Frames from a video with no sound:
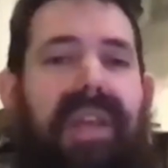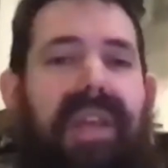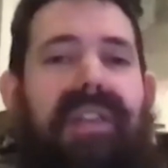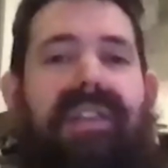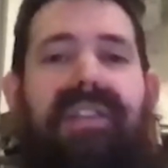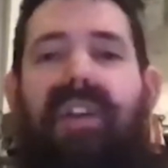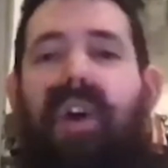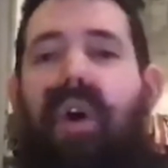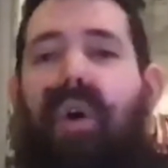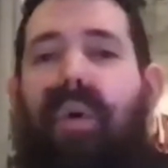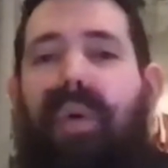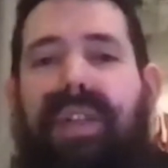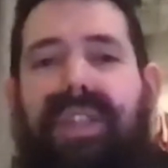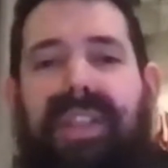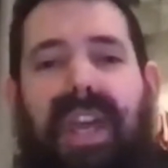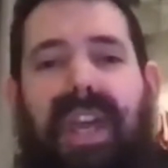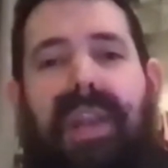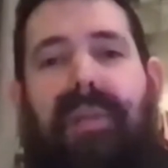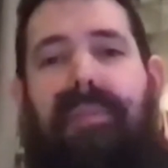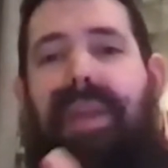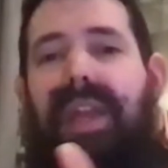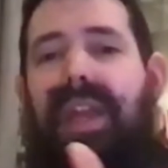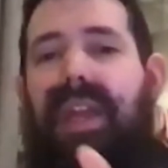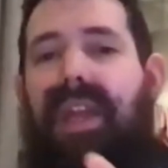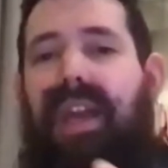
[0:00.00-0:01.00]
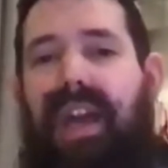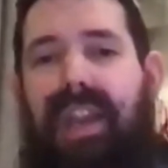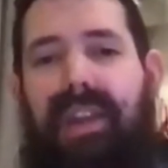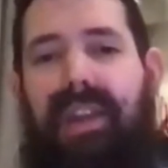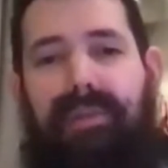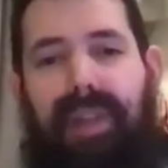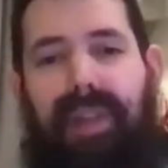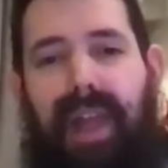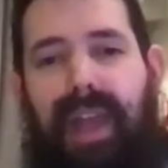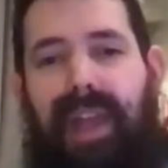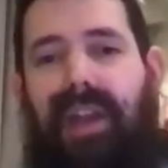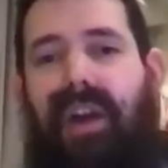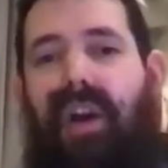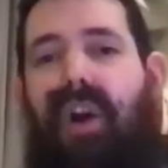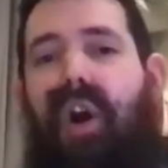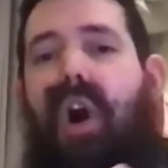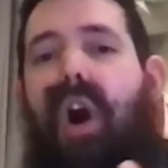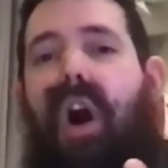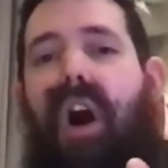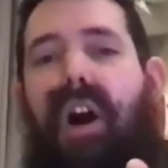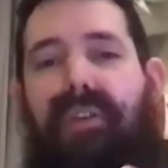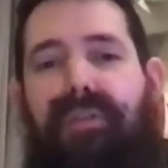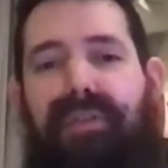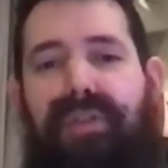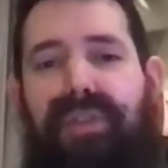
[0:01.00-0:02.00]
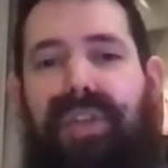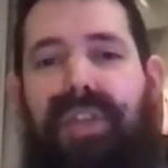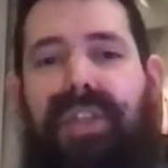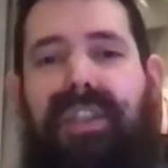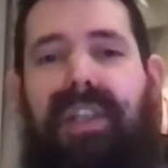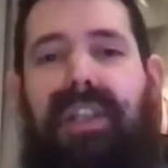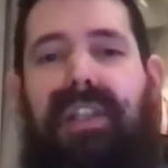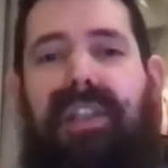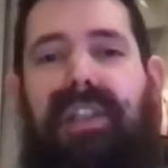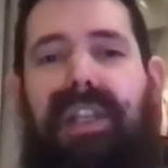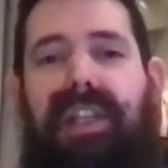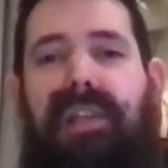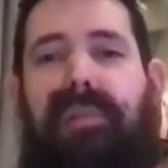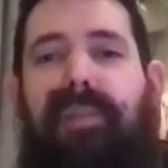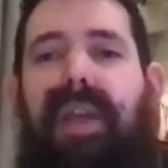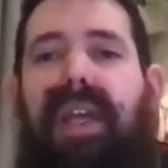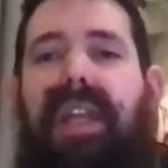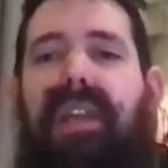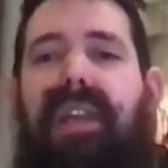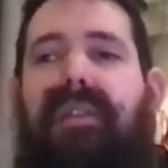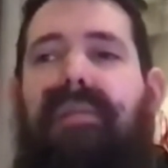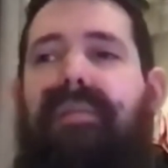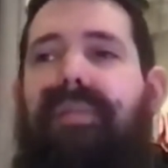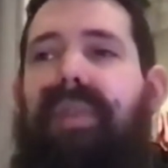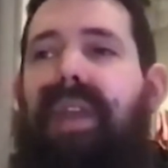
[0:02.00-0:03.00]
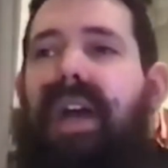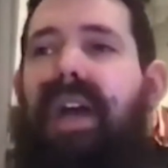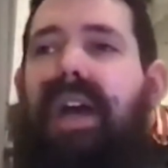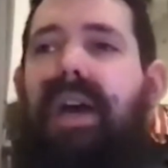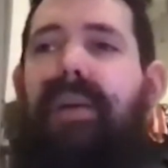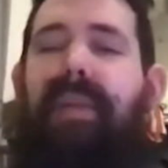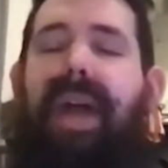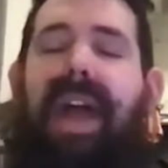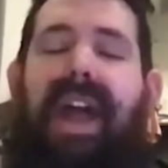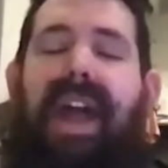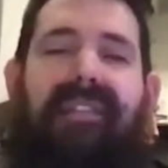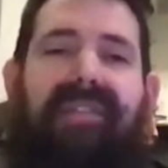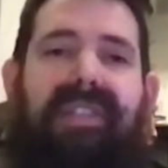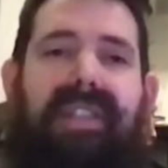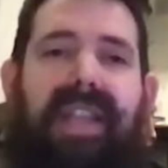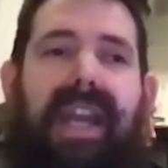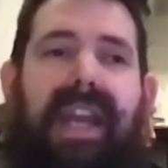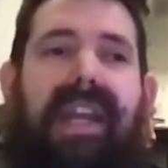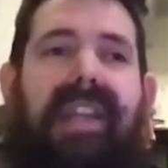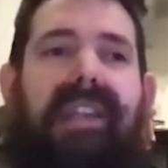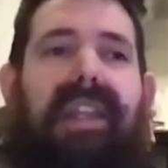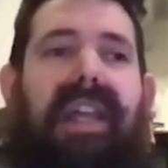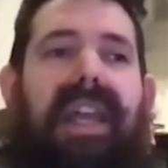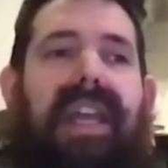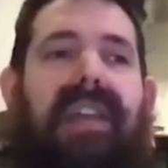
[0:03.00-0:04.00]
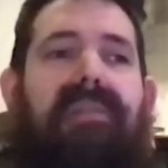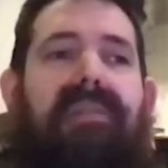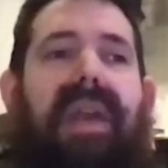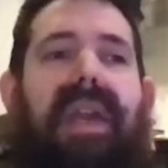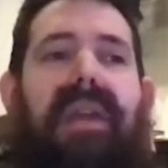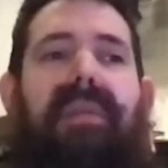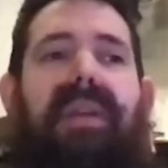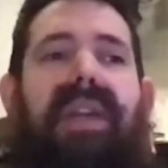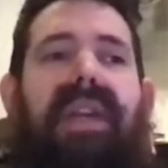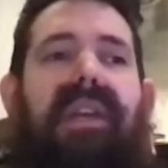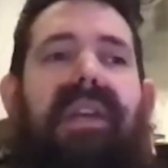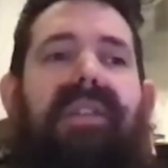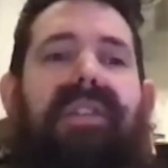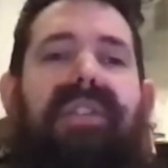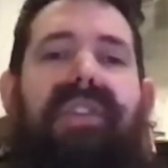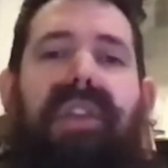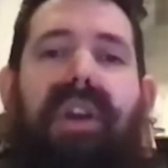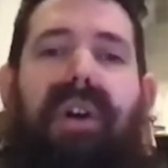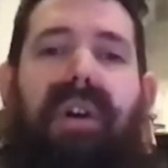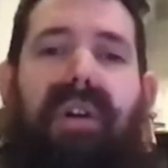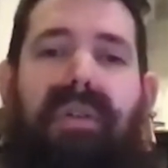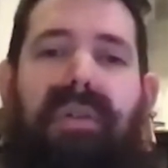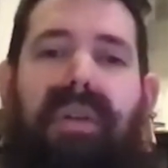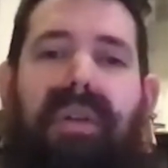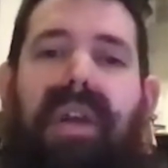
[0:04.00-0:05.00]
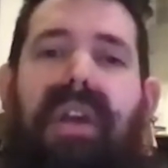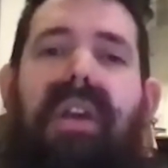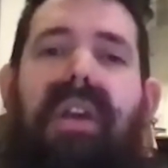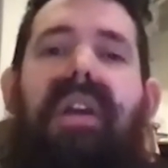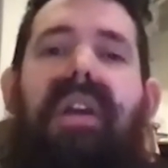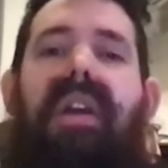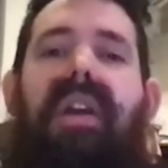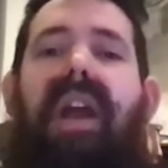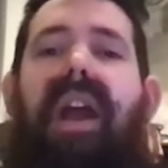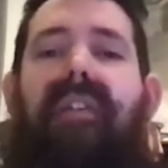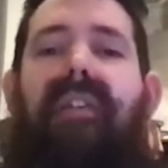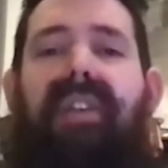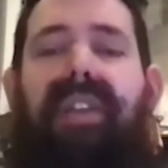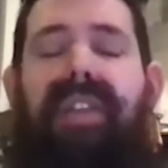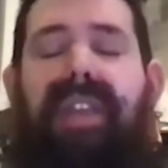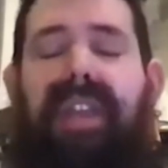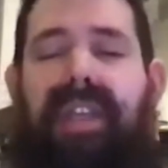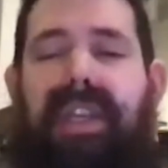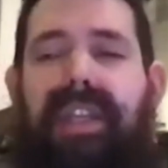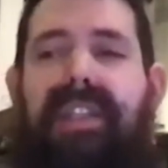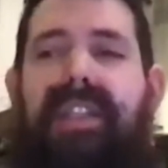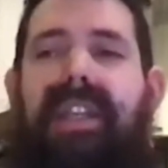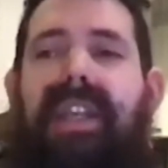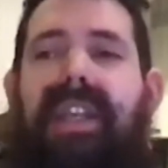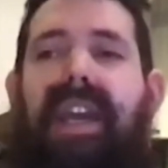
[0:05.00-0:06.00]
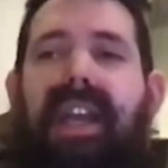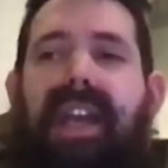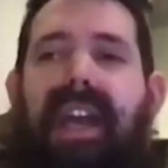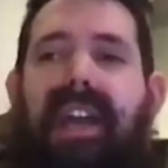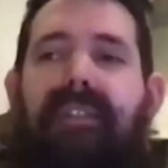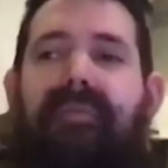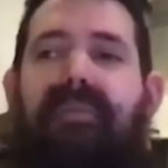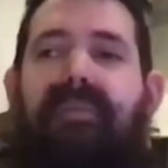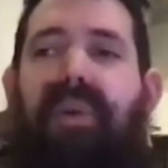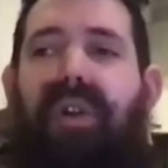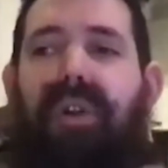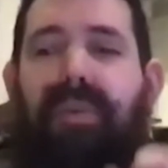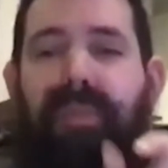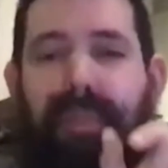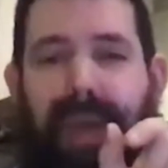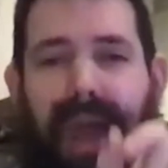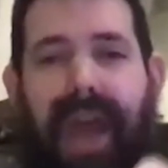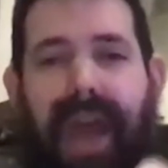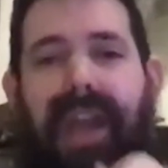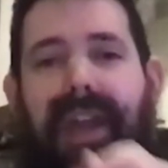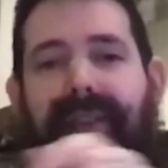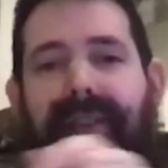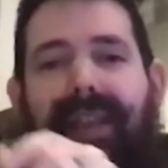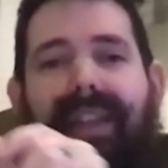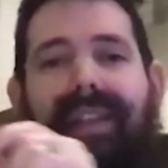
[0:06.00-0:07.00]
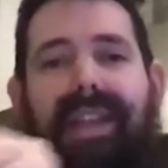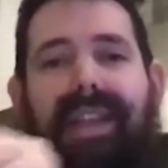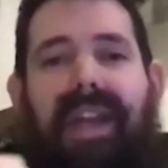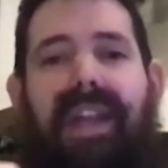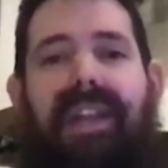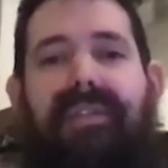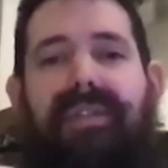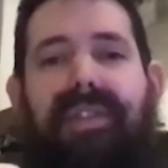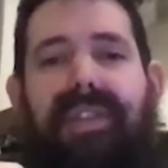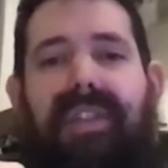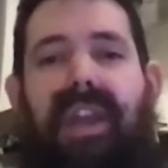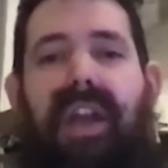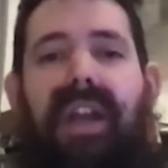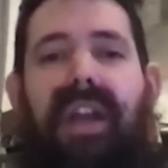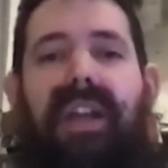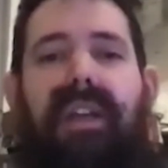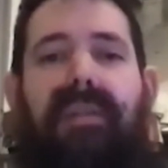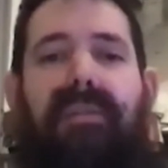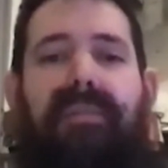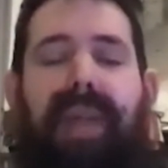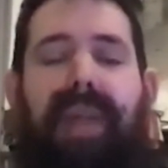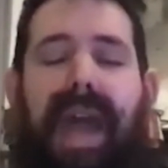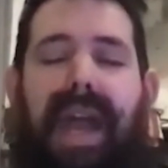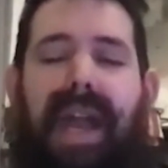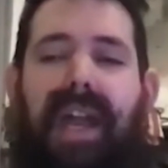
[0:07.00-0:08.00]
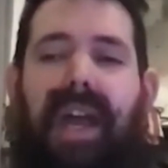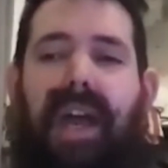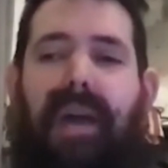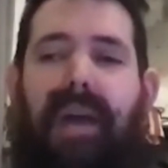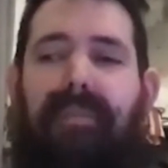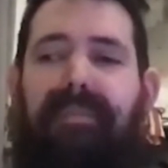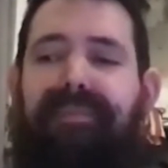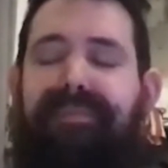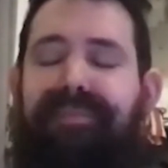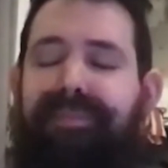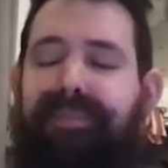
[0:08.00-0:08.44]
It's always going to be kind of like off just a little bit, half second late maybe. So everything needs to get kind of pulled back and then kind of sunk back up.